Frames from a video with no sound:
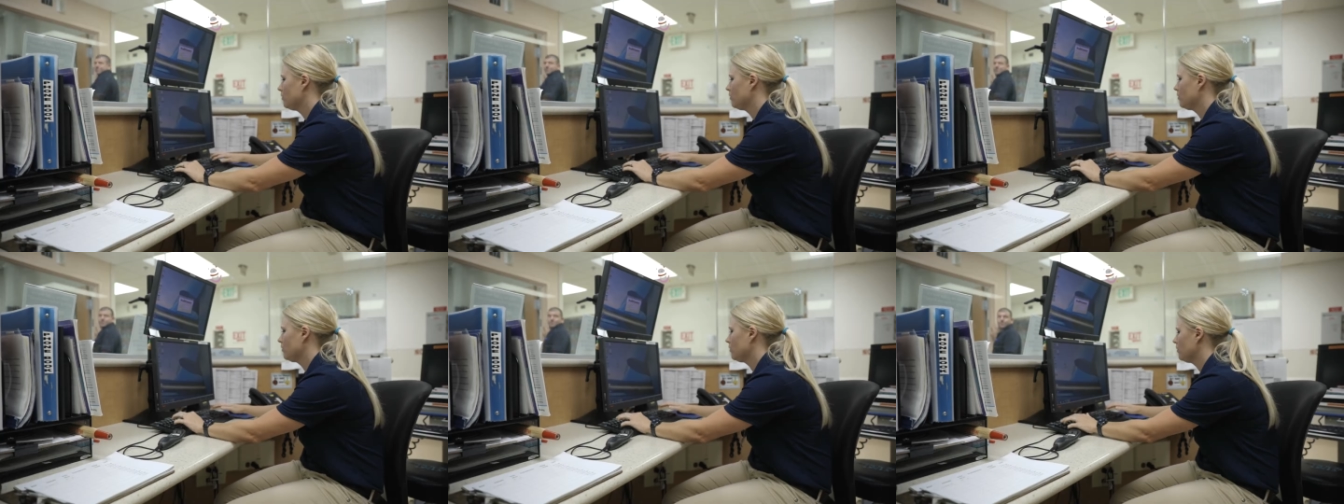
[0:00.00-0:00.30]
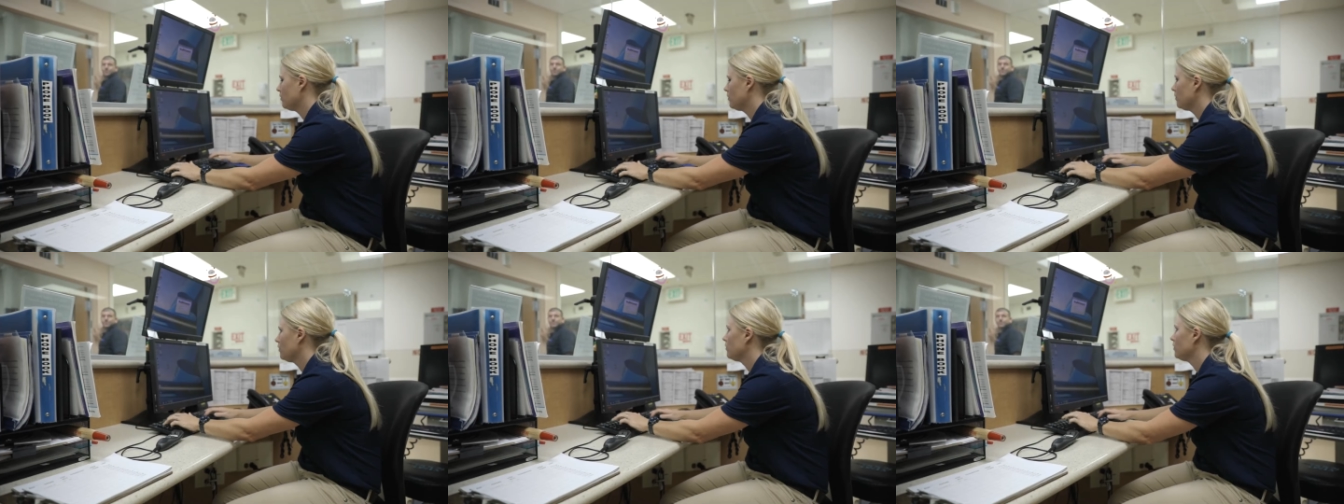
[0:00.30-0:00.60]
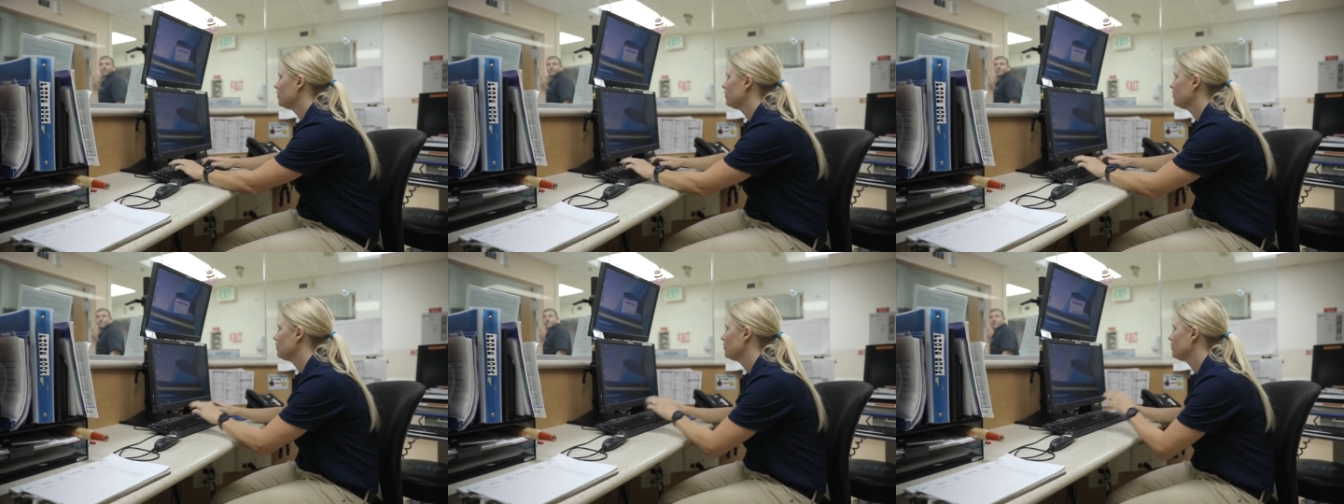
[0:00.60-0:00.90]
Uh, they
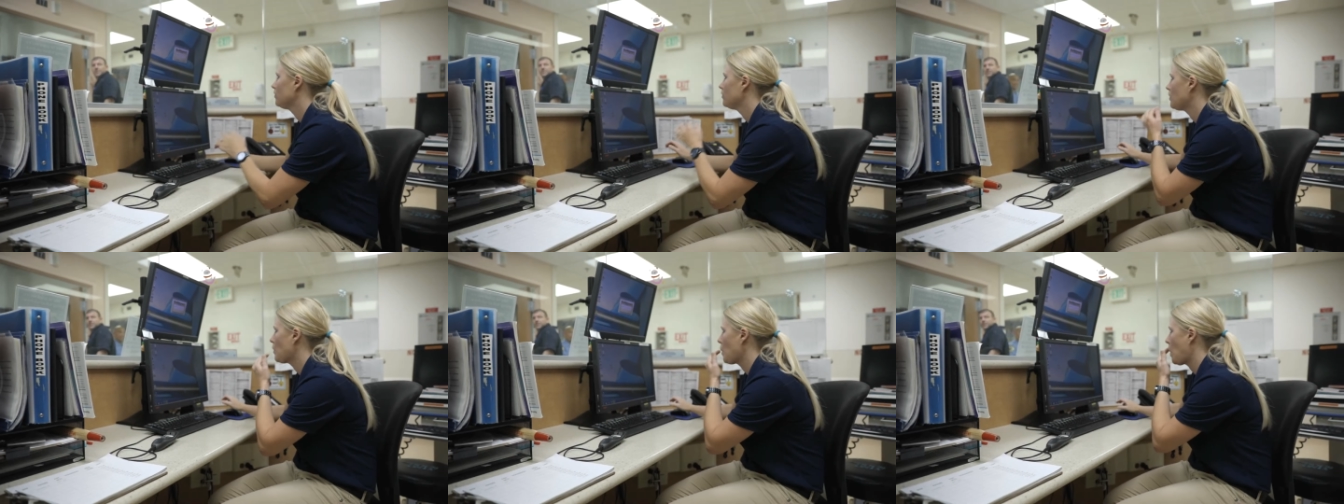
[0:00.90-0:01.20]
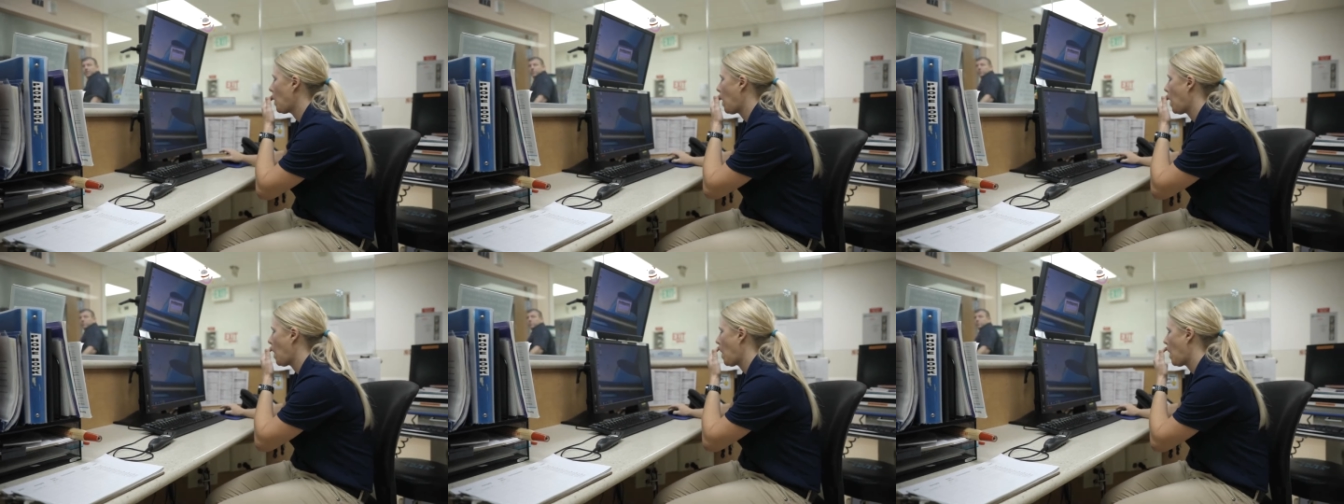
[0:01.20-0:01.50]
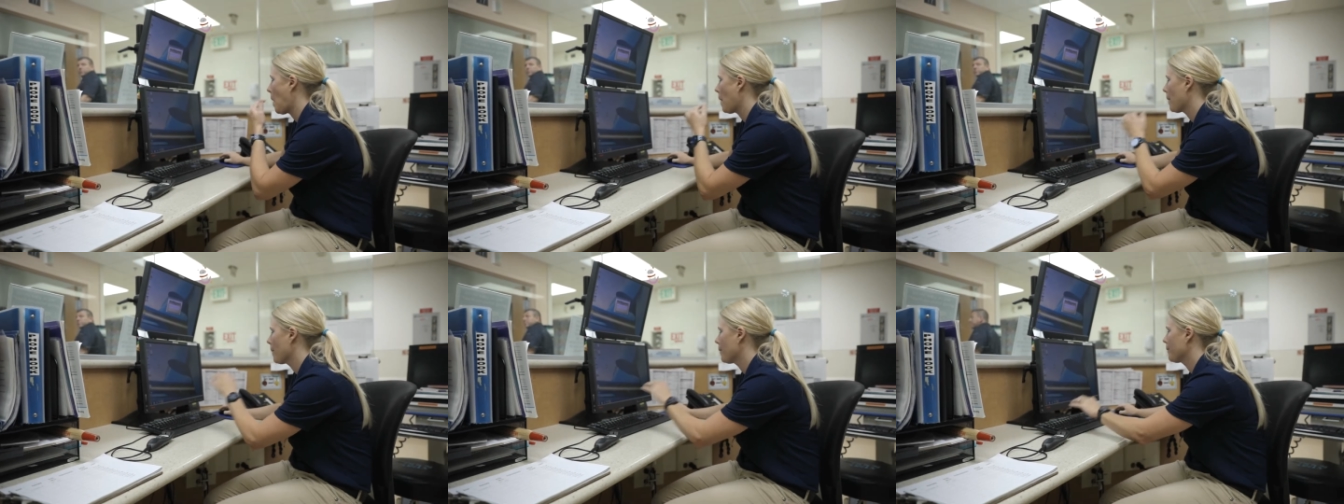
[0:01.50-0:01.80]
keep track of
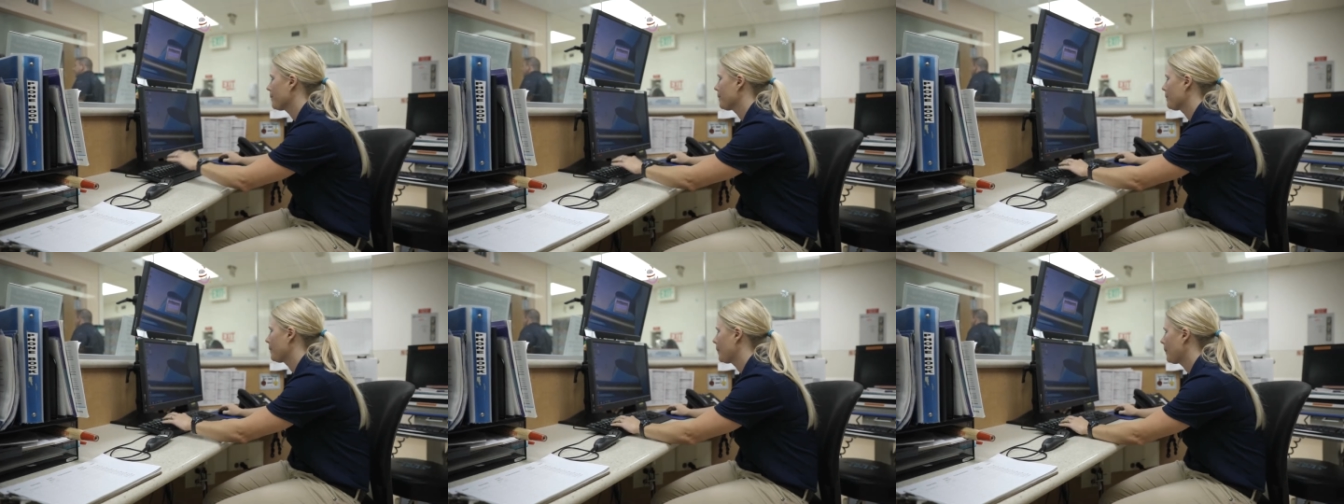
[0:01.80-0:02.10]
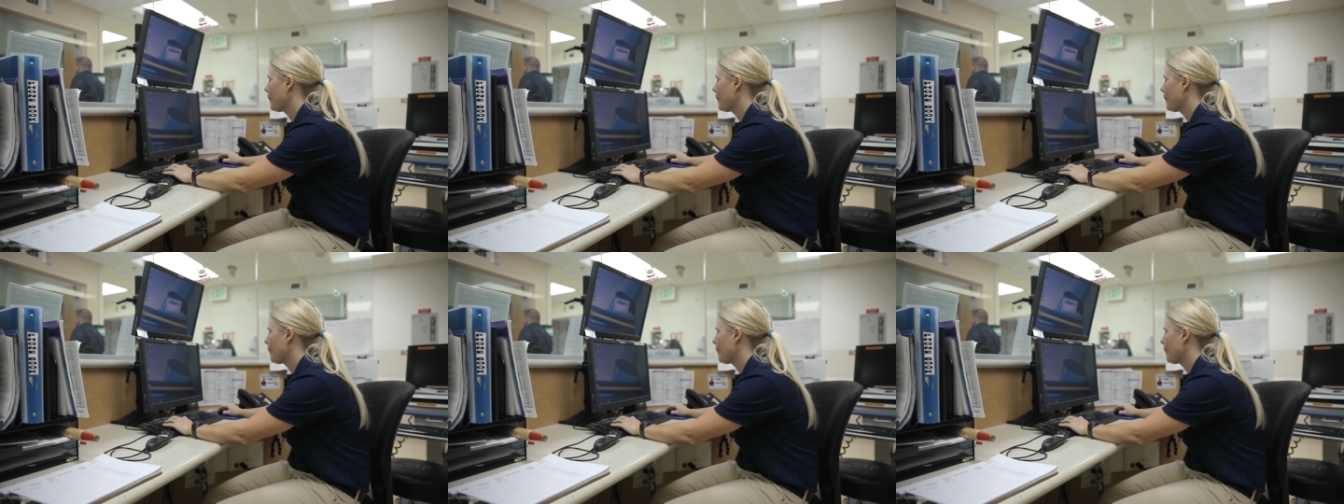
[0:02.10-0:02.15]
things, they let